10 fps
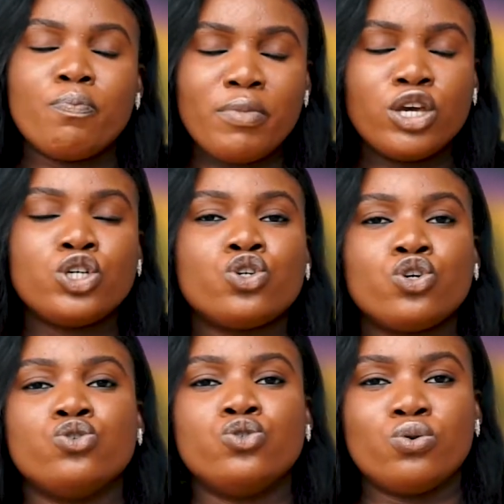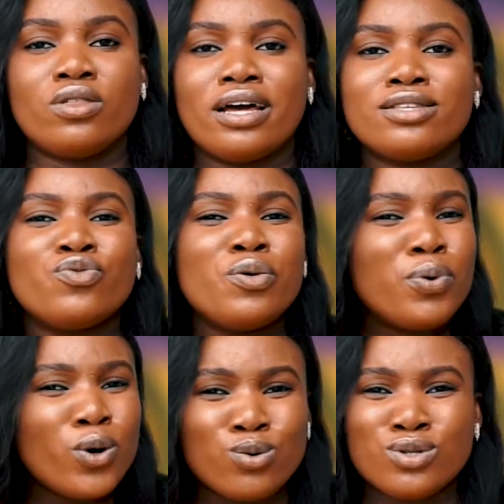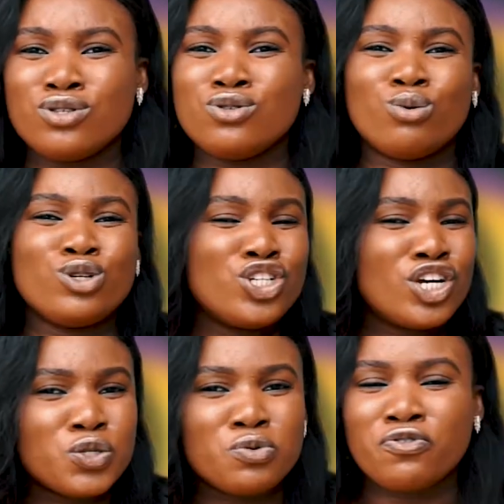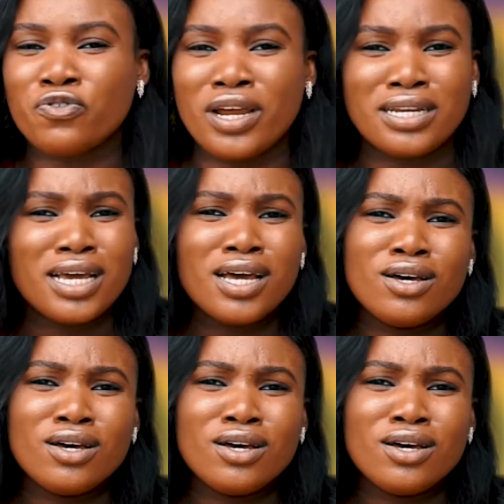Make sure you do that. Repost, you know, share to a friend.